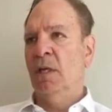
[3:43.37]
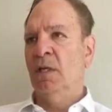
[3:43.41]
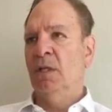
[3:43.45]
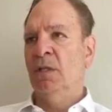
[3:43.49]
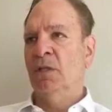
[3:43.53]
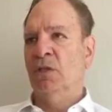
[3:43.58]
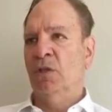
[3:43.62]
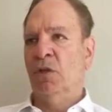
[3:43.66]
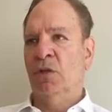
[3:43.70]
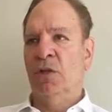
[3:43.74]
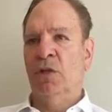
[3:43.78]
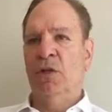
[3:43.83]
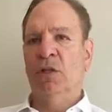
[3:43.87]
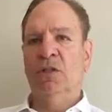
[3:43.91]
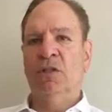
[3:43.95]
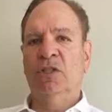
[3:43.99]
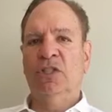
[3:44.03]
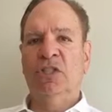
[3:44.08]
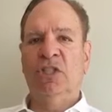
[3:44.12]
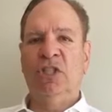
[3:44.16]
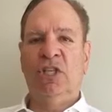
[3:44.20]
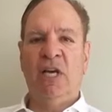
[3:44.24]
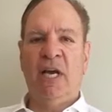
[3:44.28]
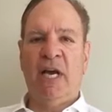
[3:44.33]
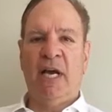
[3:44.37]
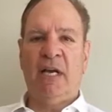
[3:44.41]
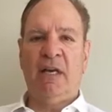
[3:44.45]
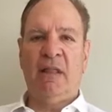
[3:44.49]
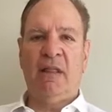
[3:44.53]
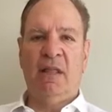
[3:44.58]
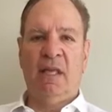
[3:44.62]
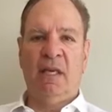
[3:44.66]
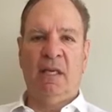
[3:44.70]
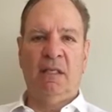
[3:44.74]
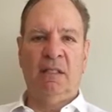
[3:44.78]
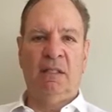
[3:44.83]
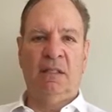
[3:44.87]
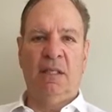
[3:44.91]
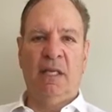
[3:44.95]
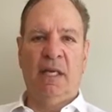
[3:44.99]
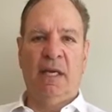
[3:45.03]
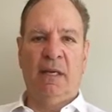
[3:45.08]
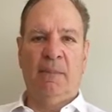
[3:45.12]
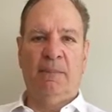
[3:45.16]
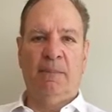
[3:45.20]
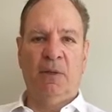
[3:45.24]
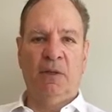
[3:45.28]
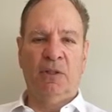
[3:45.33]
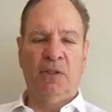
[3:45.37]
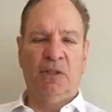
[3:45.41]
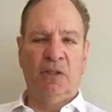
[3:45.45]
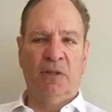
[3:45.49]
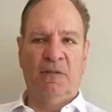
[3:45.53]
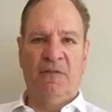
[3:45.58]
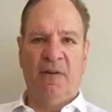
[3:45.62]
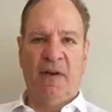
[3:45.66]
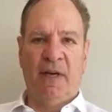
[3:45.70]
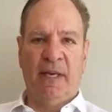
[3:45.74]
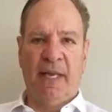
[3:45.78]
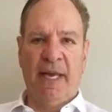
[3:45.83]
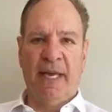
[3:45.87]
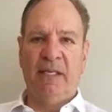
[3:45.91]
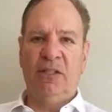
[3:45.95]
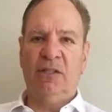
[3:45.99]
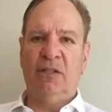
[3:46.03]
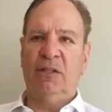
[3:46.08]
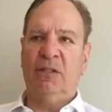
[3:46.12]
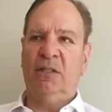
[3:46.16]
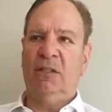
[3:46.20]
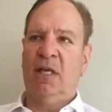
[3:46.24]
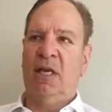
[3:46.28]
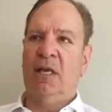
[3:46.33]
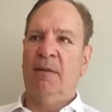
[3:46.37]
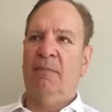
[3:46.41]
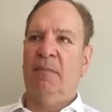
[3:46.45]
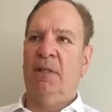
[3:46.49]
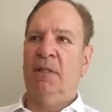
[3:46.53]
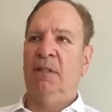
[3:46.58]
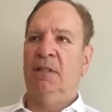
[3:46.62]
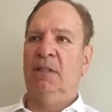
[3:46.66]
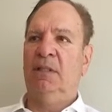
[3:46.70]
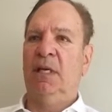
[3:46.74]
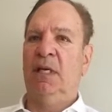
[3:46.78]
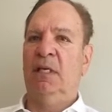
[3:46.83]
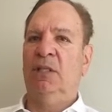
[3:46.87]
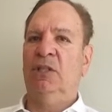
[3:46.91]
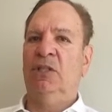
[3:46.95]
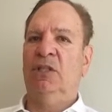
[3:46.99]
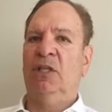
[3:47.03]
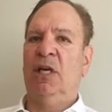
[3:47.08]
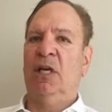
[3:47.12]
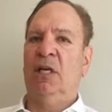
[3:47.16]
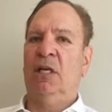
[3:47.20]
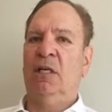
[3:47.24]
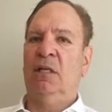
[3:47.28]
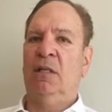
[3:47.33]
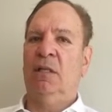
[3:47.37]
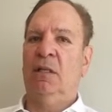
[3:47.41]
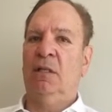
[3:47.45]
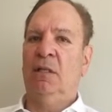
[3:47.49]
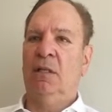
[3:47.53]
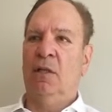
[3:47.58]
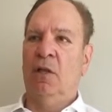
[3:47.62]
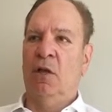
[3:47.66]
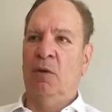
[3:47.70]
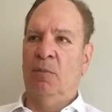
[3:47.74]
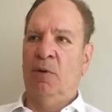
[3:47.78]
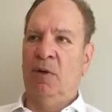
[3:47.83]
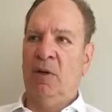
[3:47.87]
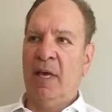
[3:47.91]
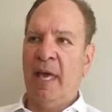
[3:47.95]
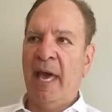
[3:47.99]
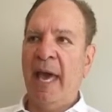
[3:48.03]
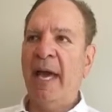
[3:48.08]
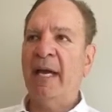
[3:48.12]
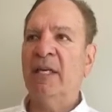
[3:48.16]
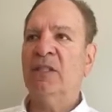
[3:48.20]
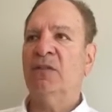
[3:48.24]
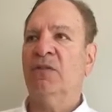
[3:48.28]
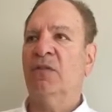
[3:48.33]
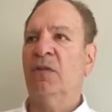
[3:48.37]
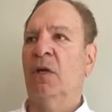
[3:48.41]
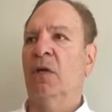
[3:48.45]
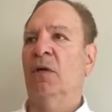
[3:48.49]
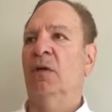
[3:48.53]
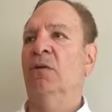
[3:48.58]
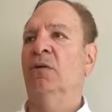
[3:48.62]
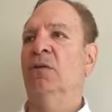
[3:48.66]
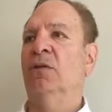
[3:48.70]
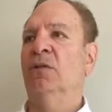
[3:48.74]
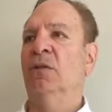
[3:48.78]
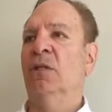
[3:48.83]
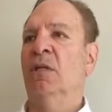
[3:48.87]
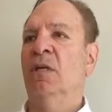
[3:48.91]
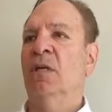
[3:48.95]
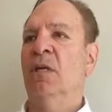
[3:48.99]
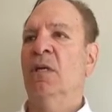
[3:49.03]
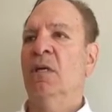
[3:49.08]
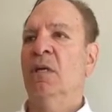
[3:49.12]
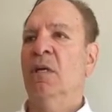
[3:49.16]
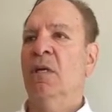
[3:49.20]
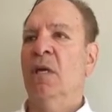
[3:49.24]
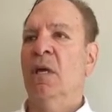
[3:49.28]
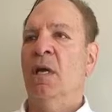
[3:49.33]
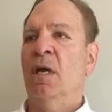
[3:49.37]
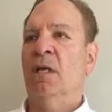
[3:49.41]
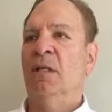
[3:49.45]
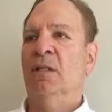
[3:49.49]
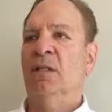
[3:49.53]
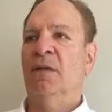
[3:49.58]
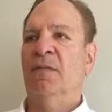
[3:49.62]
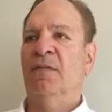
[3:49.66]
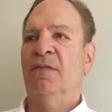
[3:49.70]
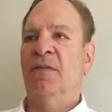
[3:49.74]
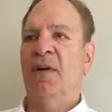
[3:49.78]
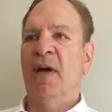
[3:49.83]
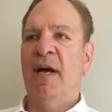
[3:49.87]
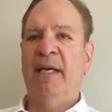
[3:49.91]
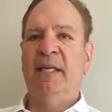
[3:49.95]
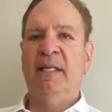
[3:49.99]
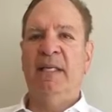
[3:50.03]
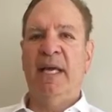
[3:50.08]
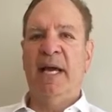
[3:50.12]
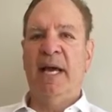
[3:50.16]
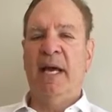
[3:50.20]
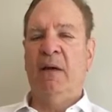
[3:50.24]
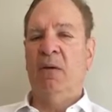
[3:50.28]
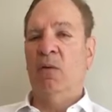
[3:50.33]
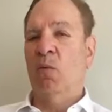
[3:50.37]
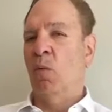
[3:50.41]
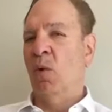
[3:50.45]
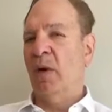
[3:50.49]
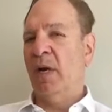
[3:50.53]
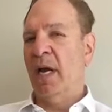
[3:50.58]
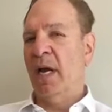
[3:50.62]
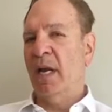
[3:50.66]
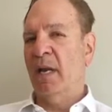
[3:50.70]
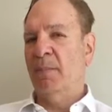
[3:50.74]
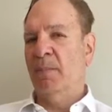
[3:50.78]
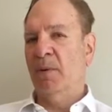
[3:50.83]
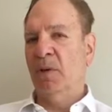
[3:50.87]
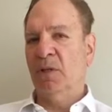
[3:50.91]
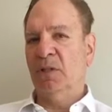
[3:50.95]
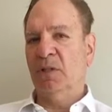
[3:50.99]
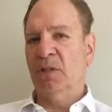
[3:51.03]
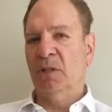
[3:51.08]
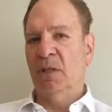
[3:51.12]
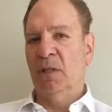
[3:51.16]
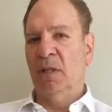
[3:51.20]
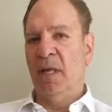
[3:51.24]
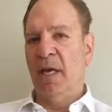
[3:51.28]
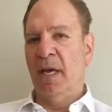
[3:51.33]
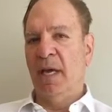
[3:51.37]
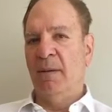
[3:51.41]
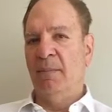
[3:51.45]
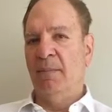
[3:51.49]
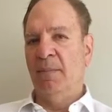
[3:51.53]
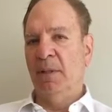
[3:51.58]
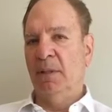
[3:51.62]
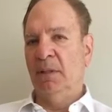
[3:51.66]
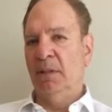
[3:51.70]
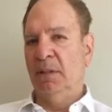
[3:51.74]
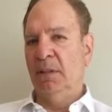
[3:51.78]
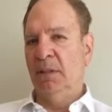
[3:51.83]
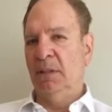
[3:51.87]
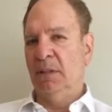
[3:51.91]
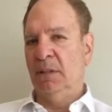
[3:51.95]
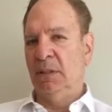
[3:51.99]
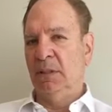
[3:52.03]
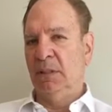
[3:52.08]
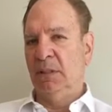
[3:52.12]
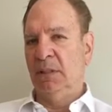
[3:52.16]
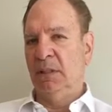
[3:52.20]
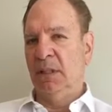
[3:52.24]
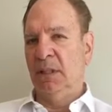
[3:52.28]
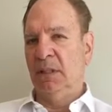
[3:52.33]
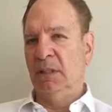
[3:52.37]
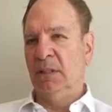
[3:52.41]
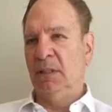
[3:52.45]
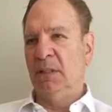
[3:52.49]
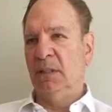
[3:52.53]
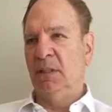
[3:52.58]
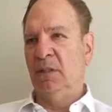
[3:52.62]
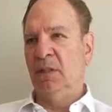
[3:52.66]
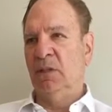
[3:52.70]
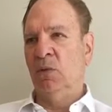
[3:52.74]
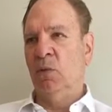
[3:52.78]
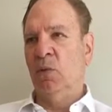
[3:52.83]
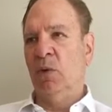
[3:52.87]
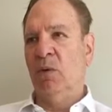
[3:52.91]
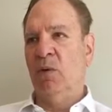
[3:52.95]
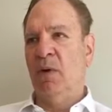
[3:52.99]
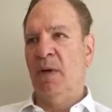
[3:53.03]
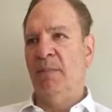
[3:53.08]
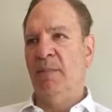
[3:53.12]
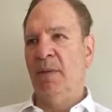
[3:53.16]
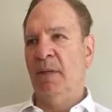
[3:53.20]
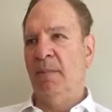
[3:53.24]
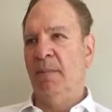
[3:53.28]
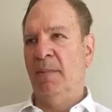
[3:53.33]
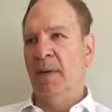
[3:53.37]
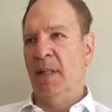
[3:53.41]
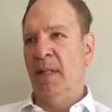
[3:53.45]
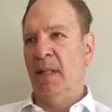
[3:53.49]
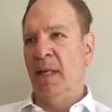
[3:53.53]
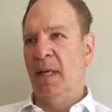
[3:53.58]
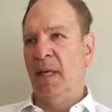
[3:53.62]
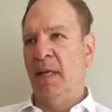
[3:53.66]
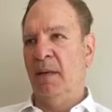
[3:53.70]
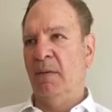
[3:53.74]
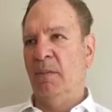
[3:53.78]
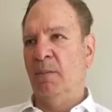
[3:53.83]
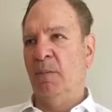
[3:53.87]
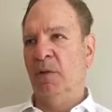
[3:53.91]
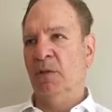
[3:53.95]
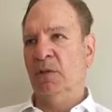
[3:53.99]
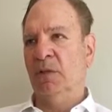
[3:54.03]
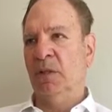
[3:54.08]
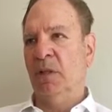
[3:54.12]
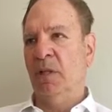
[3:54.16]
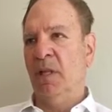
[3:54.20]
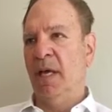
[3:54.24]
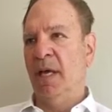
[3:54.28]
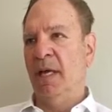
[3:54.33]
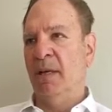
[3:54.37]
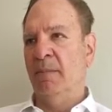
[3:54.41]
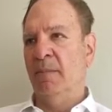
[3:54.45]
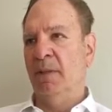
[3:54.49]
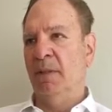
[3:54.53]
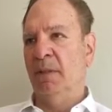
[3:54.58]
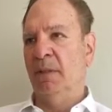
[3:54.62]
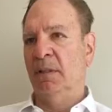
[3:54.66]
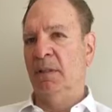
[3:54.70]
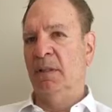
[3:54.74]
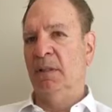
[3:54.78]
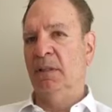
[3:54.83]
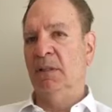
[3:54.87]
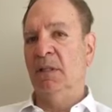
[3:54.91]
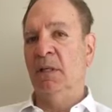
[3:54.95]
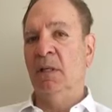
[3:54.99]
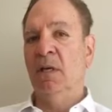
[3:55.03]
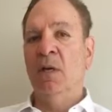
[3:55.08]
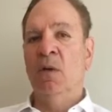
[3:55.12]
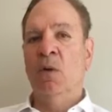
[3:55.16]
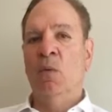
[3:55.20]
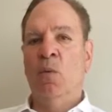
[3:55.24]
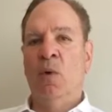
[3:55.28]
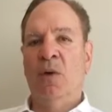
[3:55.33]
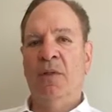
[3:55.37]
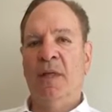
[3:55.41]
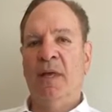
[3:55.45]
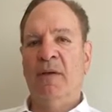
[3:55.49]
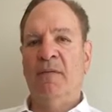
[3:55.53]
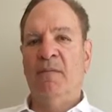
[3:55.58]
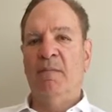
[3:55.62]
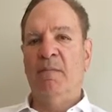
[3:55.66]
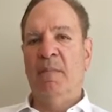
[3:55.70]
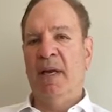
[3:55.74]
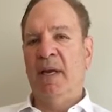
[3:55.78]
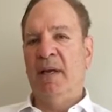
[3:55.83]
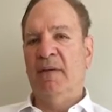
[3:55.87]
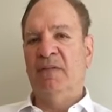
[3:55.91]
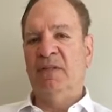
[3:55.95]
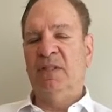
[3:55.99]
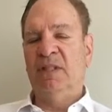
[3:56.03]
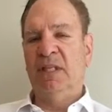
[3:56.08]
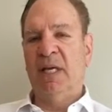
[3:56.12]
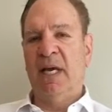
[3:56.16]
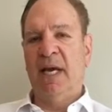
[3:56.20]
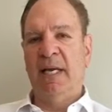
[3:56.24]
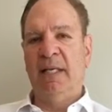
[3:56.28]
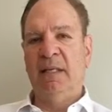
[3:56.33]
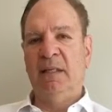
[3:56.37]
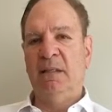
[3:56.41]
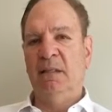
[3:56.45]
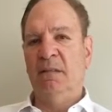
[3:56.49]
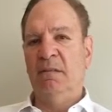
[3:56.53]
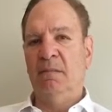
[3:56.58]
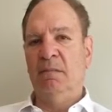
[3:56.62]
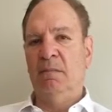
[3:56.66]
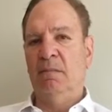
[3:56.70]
So they'll check things like personal financial statements and check global cash flows to find out what kind of personal liabilities exist. So what do I mean by that, personal liabilities? Well, they may have signed